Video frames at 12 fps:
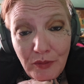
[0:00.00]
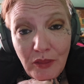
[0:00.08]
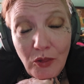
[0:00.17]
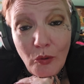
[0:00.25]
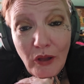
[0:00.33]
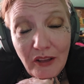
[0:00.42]

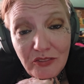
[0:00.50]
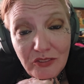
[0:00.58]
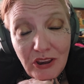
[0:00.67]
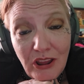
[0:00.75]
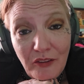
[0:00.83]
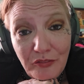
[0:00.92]
You guys
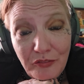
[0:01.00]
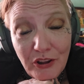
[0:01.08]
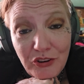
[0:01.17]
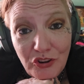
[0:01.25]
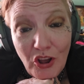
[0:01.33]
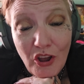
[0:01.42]
can have
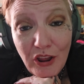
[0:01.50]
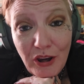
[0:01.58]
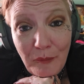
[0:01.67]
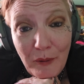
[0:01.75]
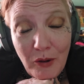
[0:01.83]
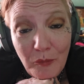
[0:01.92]
fun talking
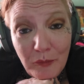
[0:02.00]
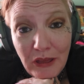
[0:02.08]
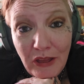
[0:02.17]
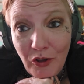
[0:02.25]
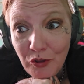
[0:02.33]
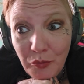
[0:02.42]
about
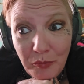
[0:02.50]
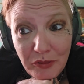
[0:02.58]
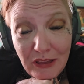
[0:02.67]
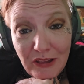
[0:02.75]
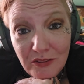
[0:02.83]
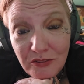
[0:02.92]
me all you
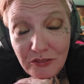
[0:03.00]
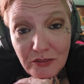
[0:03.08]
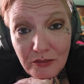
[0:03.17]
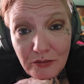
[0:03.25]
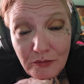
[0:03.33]
please.